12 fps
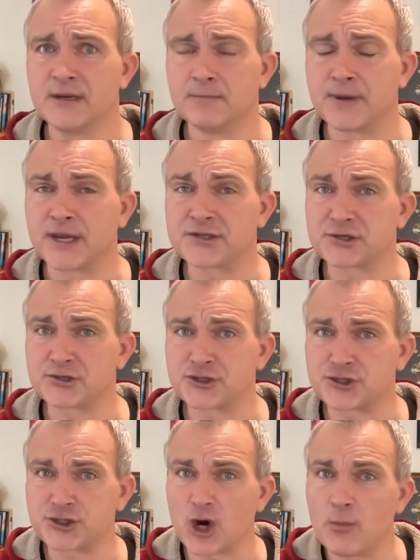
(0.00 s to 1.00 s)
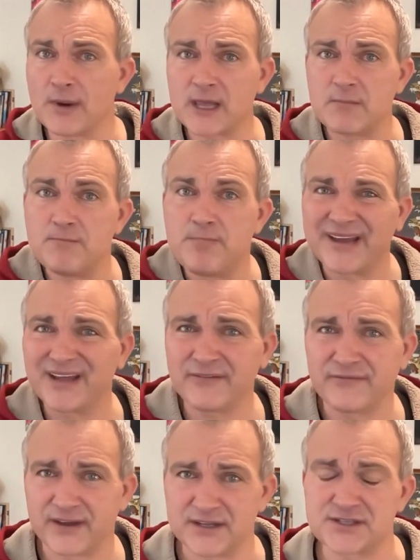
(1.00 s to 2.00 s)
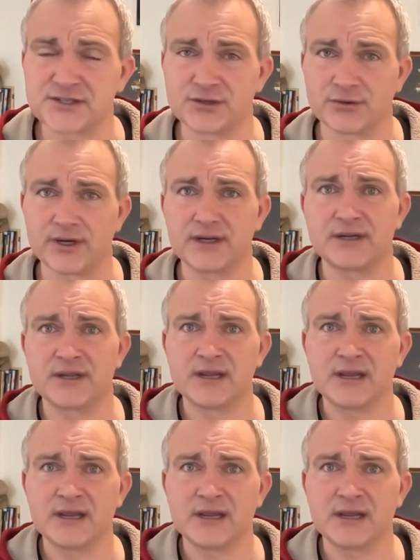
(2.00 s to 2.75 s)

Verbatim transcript: because there's so many benefits to it.